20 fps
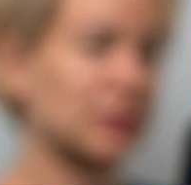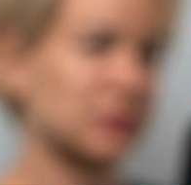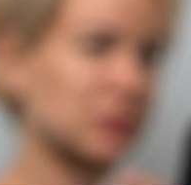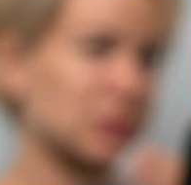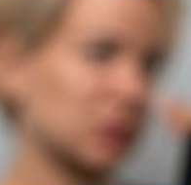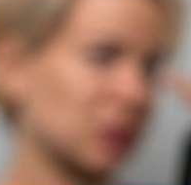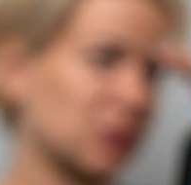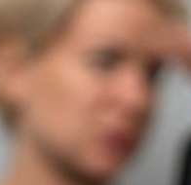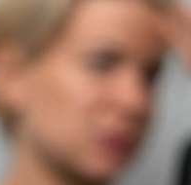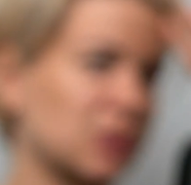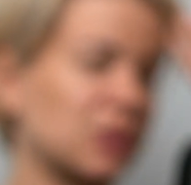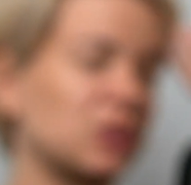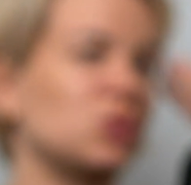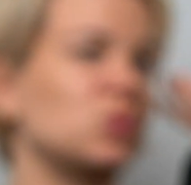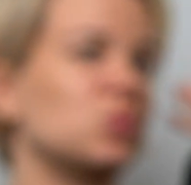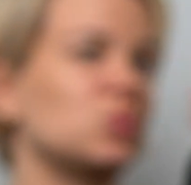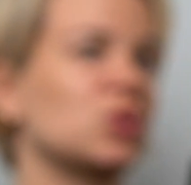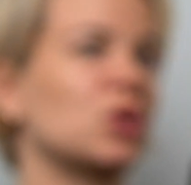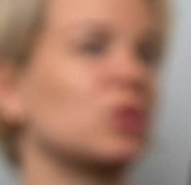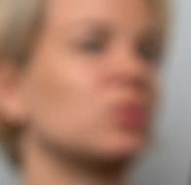exercise that
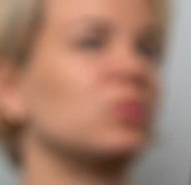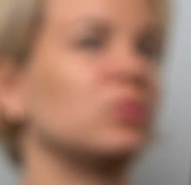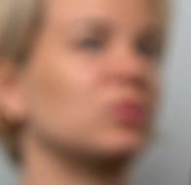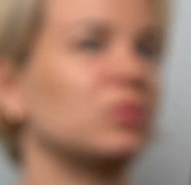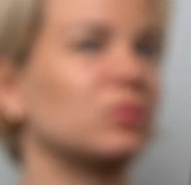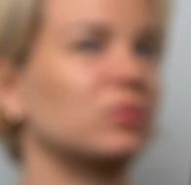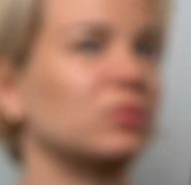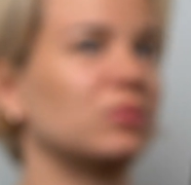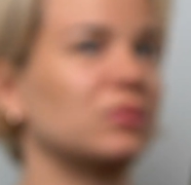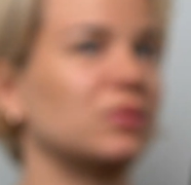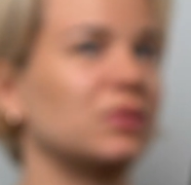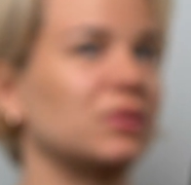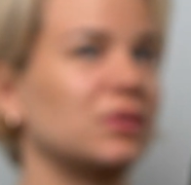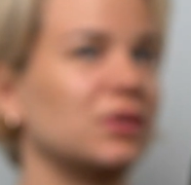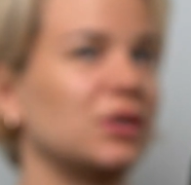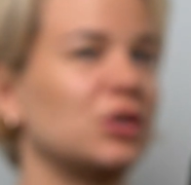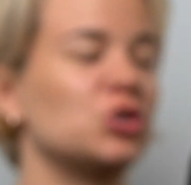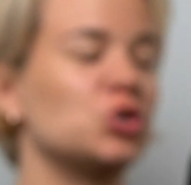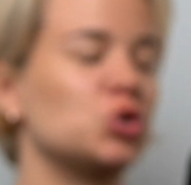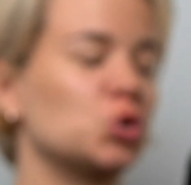you don't
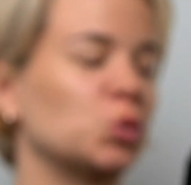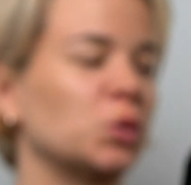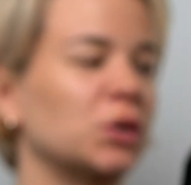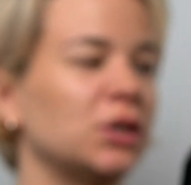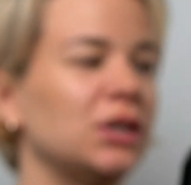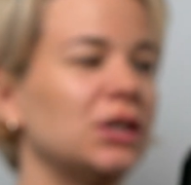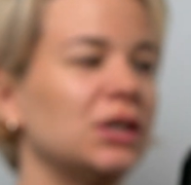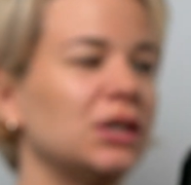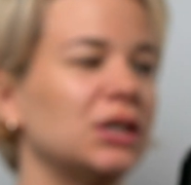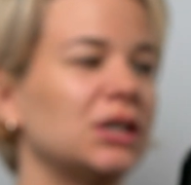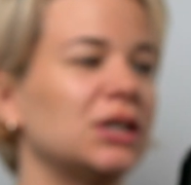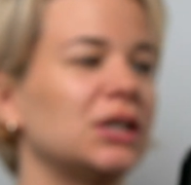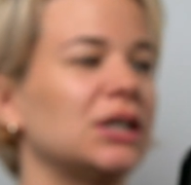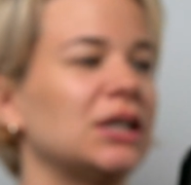enjoy.